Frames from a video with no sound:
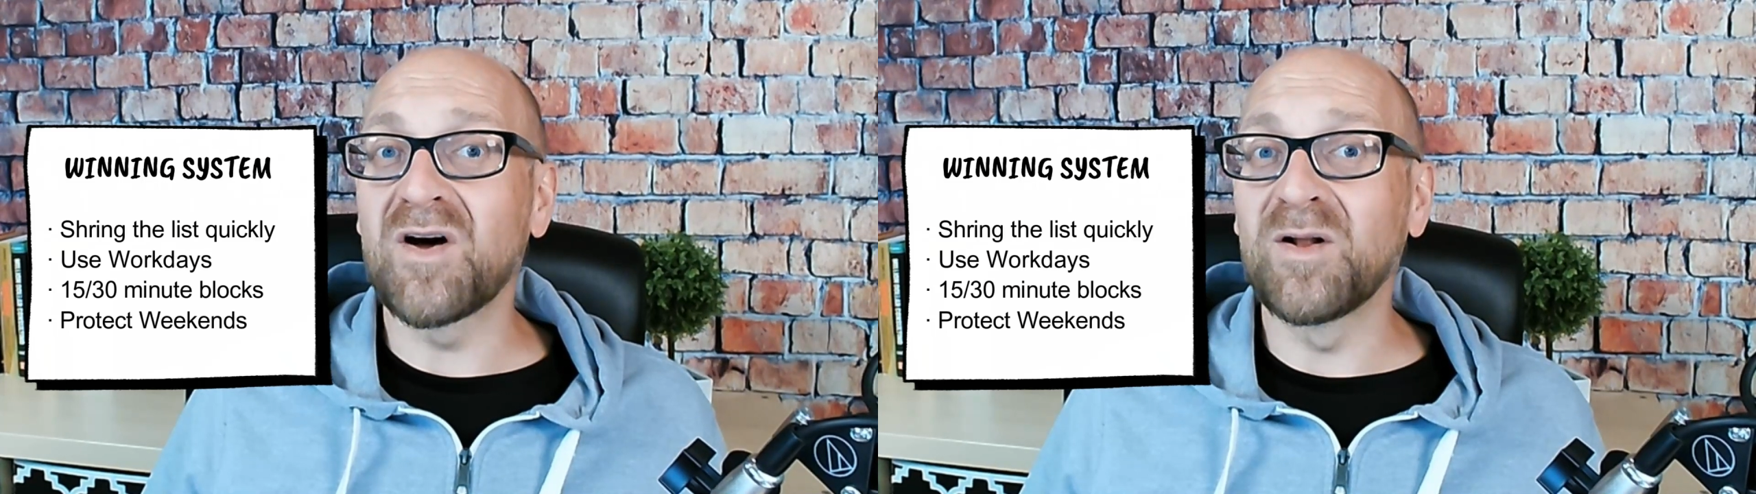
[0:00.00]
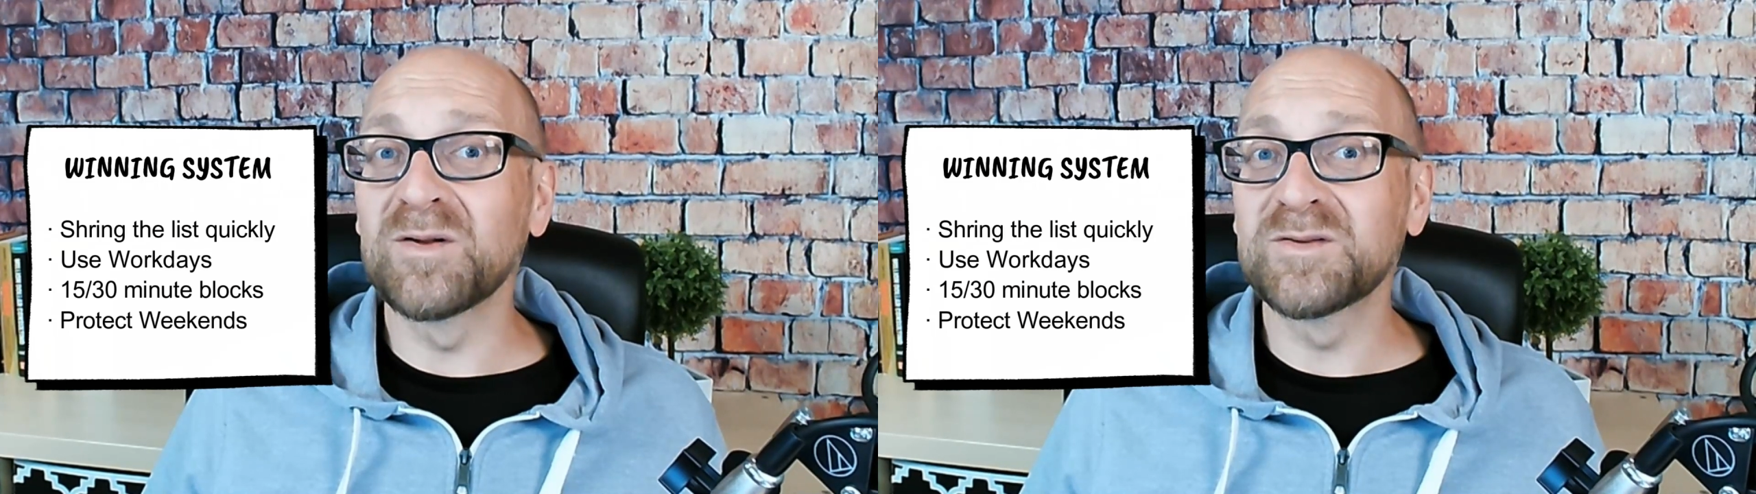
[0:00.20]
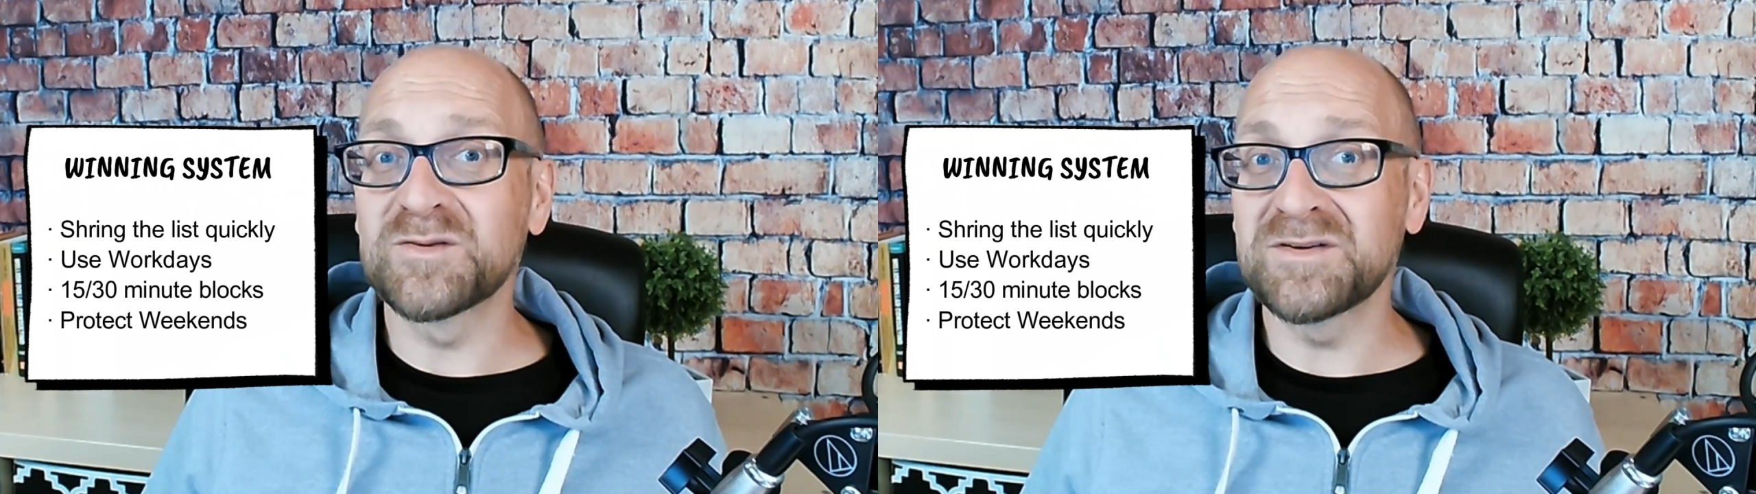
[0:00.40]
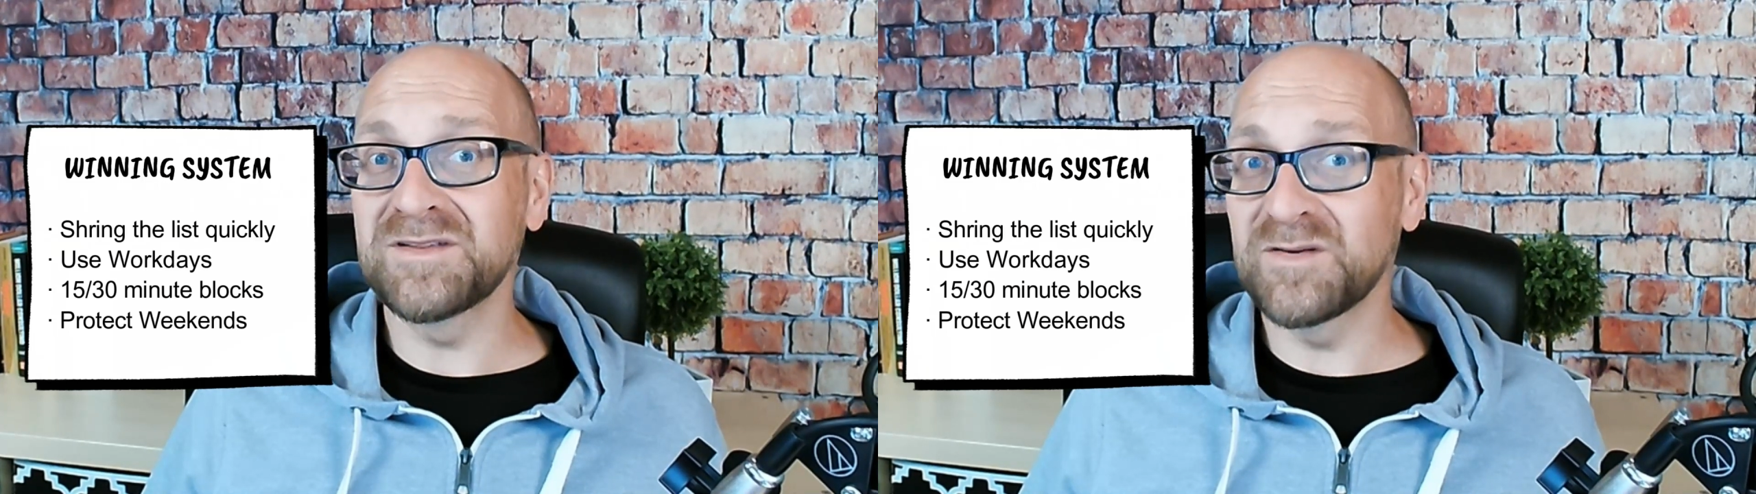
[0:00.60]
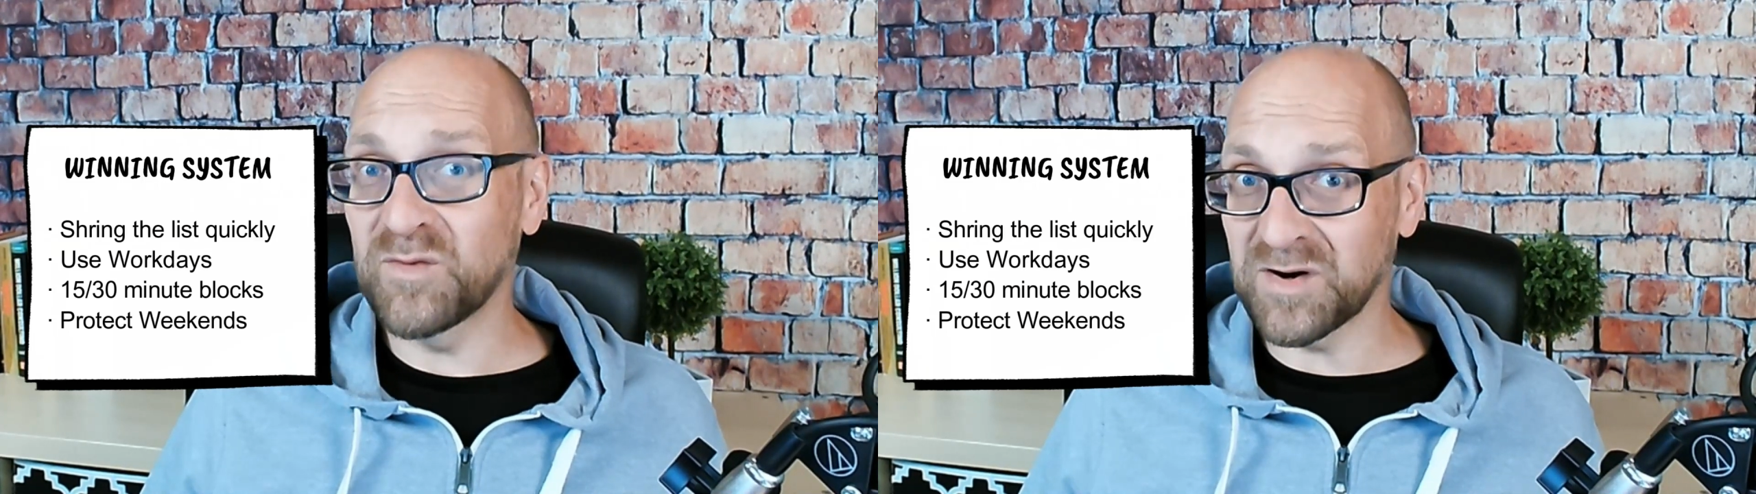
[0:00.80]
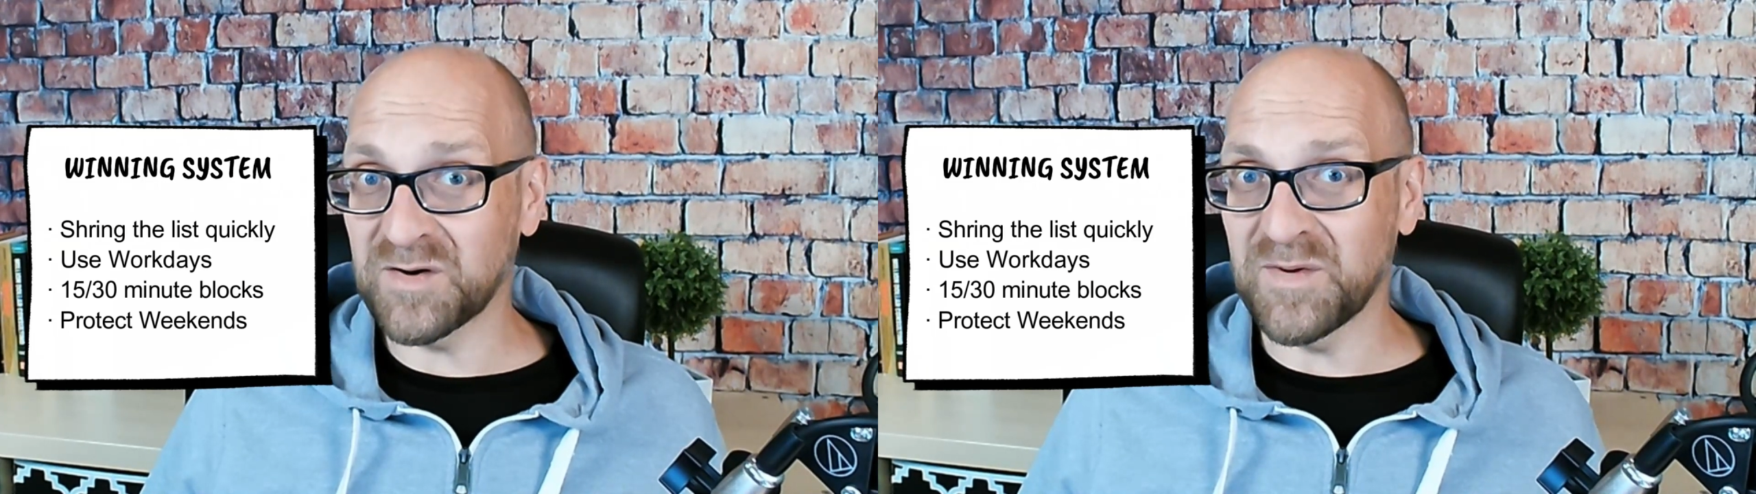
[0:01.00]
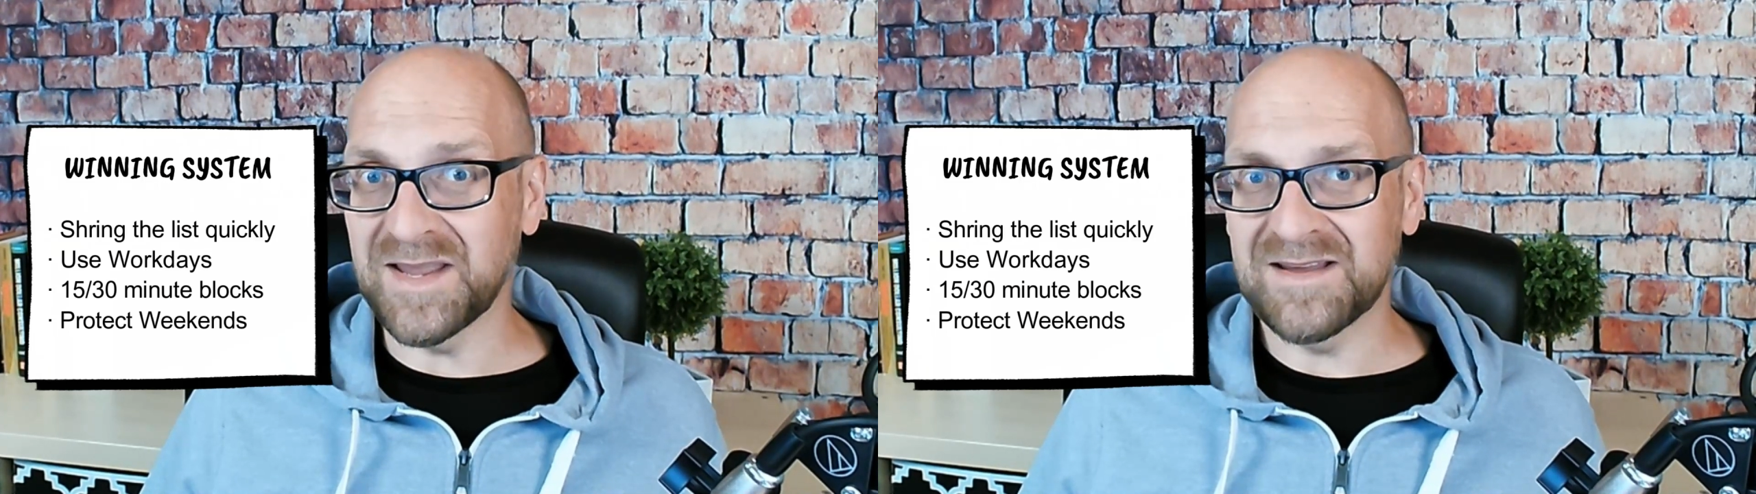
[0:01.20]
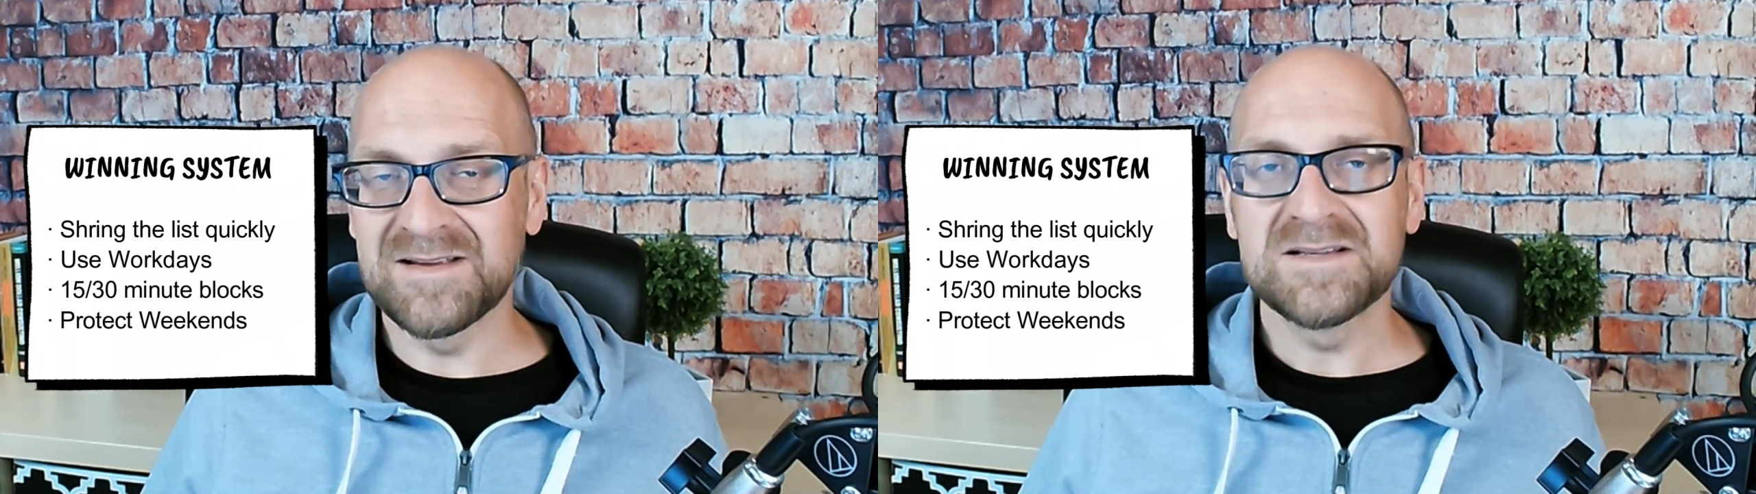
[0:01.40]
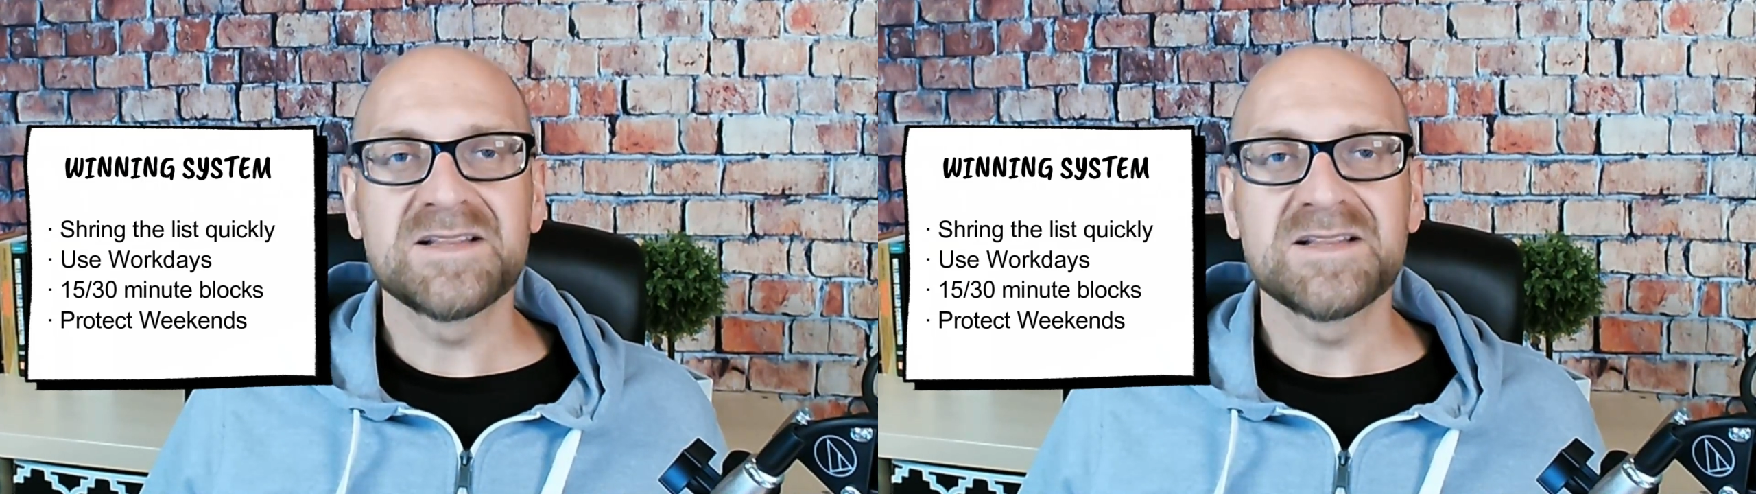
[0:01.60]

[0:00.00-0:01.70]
all during the work week.